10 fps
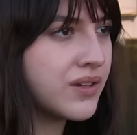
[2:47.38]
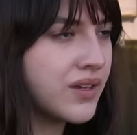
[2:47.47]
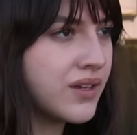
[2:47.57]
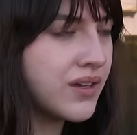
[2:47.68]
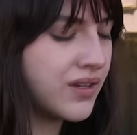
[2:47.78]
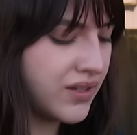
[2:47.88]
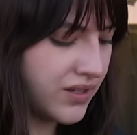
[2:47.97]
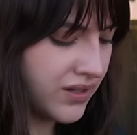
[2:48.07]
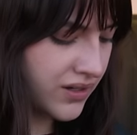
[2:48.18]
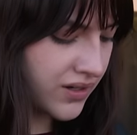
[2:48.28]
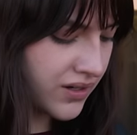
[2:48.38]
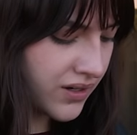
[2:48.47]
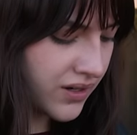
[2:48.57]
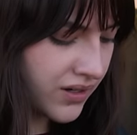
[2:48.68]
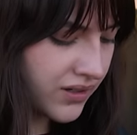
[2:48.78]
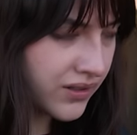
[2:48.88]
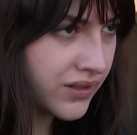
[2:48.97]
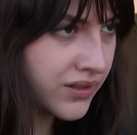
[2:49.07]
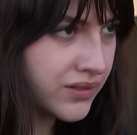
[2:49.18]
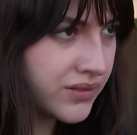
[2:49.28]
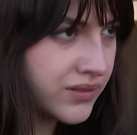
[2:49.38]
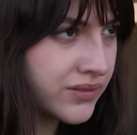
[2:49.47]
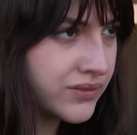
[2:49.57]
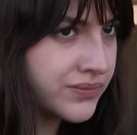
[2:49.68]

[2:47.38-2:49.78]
(silence)